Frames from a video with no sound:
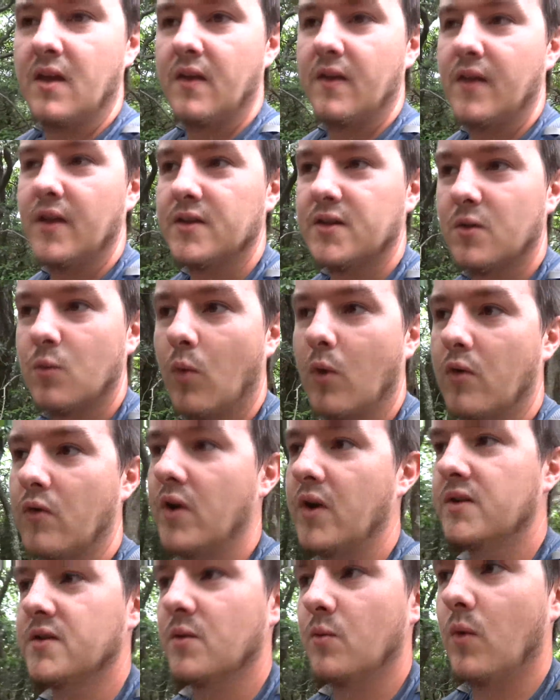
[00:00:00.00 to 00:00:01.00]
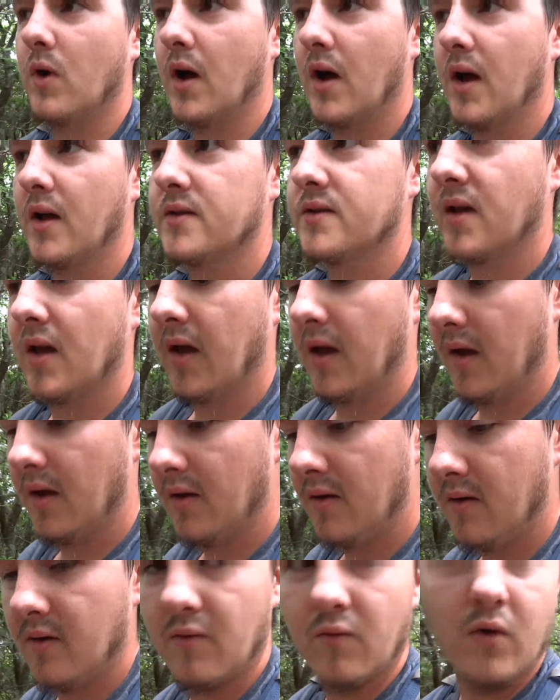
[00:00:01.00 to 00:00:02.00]
This is one reason why I say
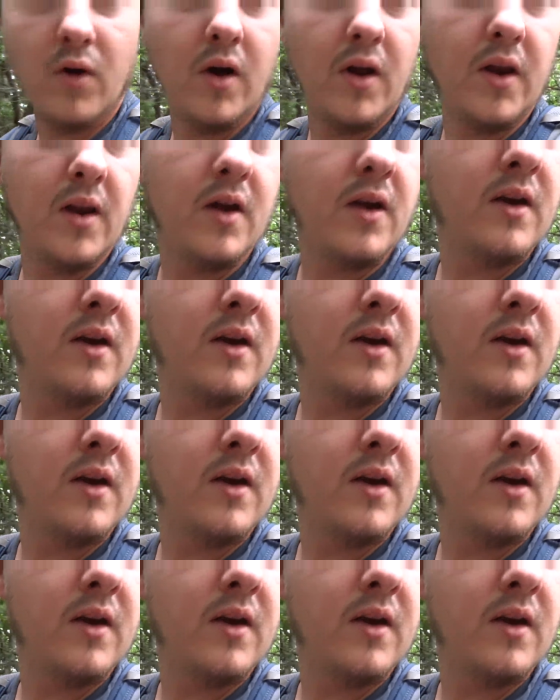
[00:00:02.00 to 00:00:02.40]
run